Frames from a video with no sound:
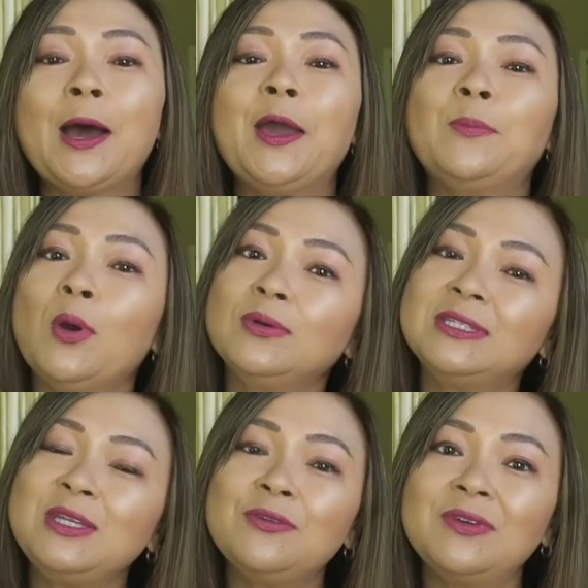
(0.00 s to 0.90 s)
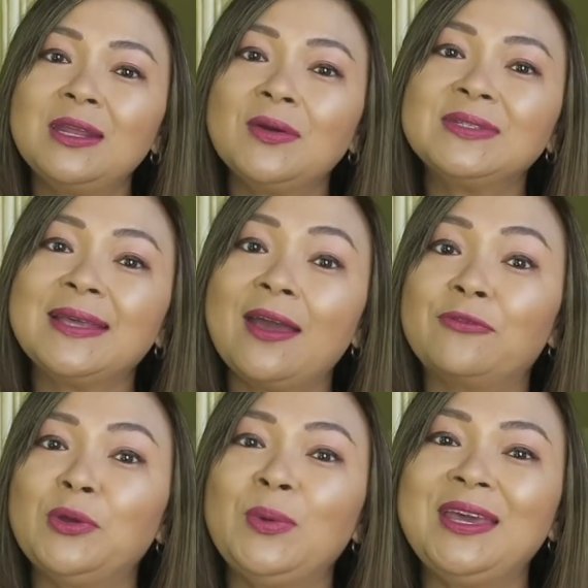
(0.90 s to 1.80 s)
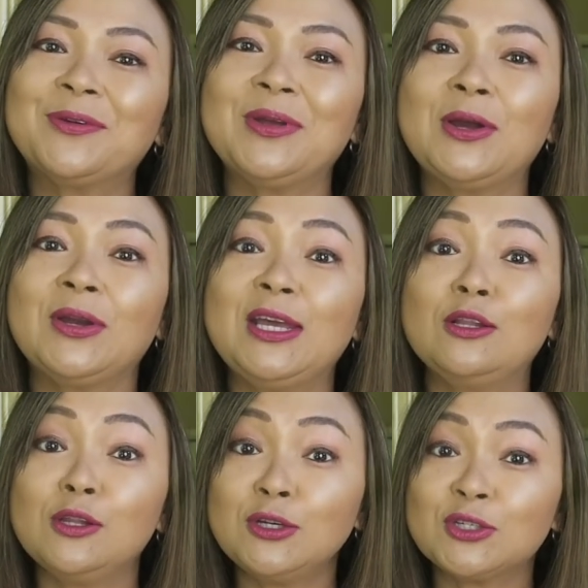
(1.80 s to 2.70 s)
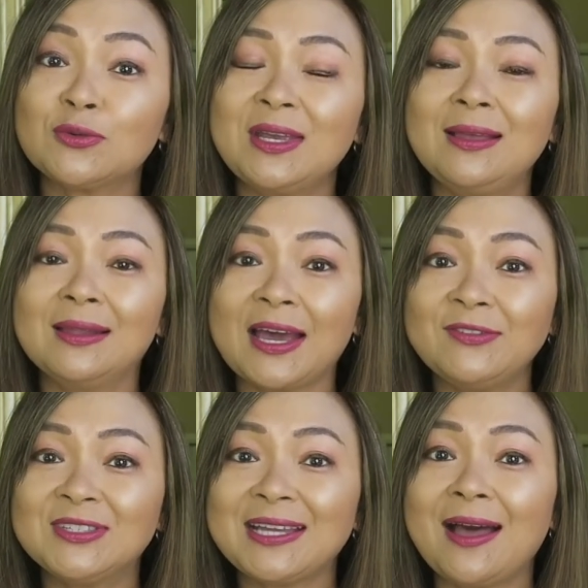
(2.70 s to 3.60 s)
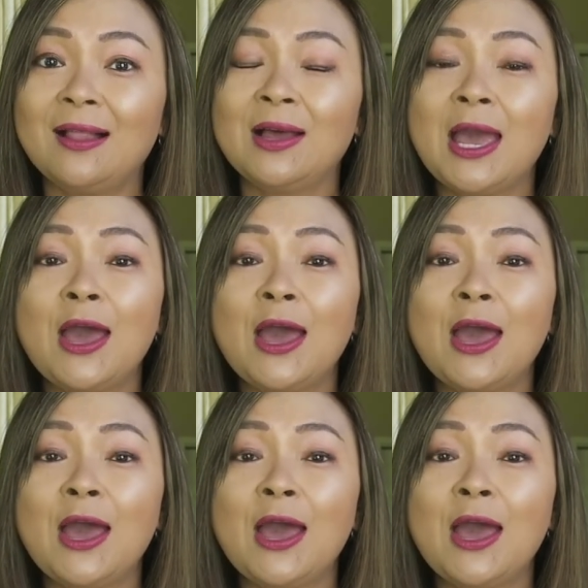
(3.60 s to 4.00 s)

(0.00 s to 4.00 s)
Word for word: I post new videos every week regarding luxury, lifestyle,